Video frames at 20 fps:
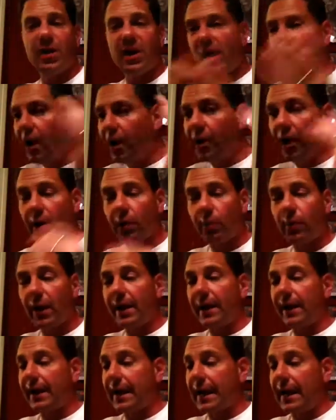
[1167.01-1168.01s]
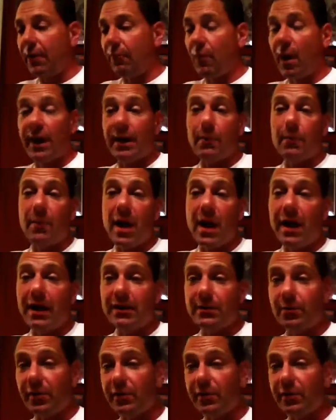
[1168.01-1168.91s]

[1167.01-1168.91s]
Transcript: but another record I can't recommend.